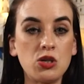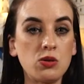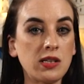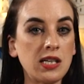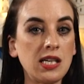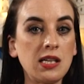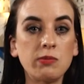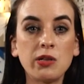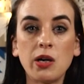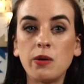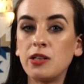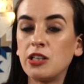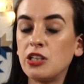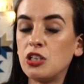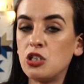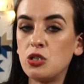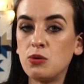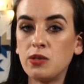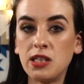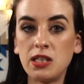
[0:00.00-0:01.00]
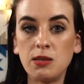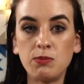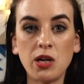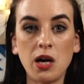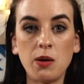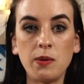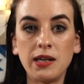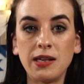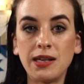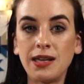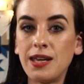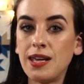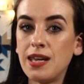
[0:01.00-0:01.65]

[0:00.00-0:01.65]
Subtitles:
you keep going and you keep going,